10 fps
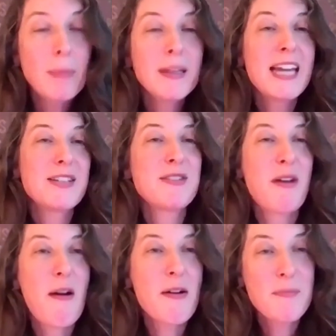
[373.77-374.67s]

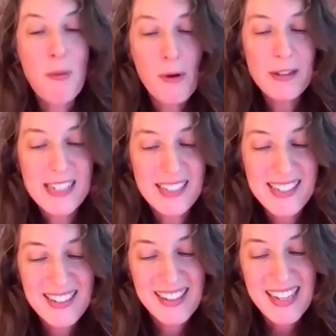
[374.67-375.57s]
Publications are
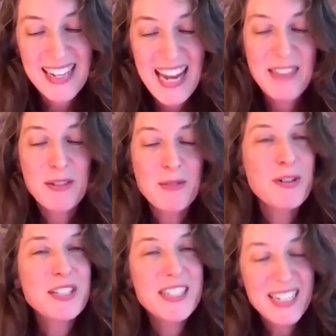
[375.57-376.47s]
important, and the
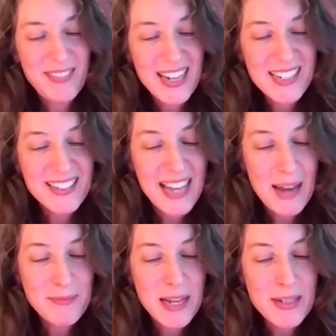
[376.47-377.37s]
Nutrition Innovation
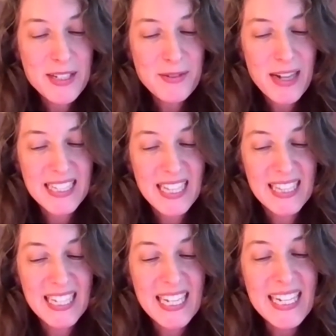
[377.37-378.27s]
Lab demonstrated
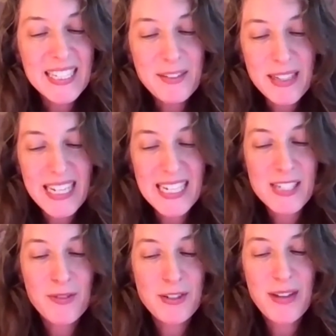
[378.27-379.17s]
that the key
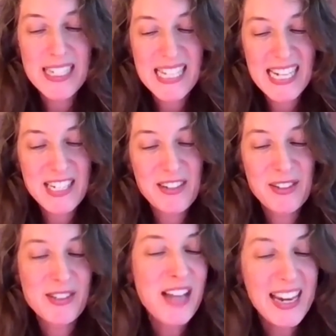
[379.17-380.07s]
ingredients for
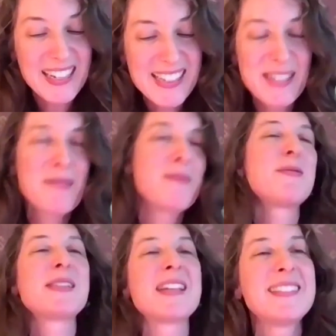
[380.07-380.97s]
translational science,
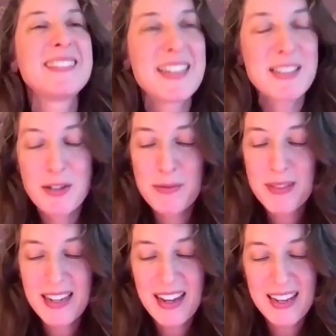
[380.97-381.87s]
which was a, a
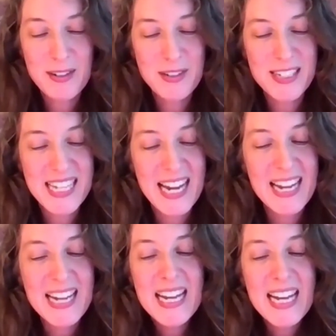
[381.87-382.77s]
term that I heard
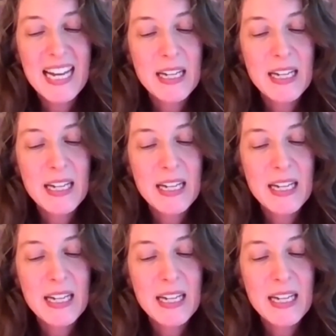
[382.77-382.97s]
today,